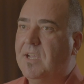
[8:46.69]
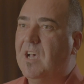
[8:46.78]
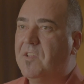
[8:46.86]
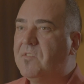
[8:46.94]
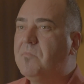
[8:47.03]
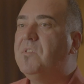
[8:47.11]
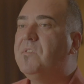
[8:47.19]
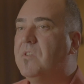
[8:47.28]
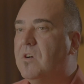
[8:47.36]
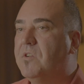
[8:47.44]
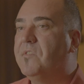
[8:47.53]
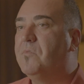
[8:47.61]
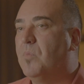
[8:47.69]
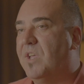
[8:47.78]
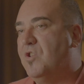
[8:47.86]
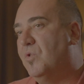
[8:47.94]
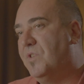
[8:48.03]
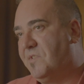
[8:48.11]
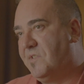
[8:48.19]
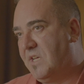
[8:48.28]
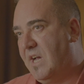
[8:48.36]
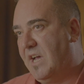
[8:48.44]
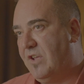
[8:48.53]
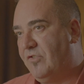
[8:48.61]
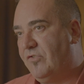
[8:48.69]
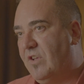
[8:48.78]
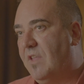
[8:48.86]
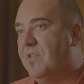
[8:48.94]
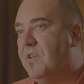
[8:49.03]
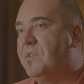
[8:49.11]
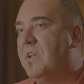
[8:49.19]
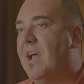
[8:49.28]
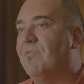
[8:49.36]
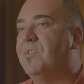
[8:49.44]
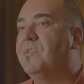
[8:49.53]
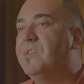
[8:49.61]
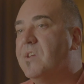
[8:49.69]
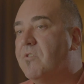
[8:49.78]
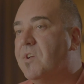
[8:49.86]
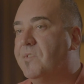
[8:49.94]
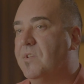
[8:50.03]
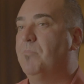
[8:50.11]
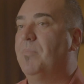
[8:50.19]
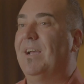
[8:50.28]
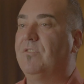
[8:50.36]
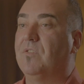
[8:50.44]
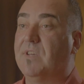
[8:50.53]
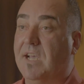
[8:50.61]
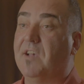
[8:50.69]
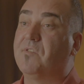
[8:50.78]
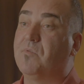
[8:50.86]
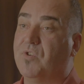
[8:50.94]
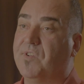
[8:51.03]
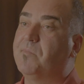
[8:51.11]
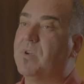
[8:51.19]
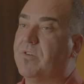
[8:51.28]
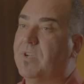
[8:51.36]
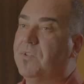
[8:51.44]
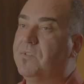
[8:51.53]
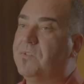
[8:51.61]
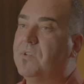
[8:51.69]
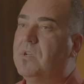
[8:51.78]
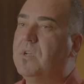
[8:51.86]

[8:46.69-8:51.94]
Customers notice when you're disengaged, and this can have a serious impact on the customer experience.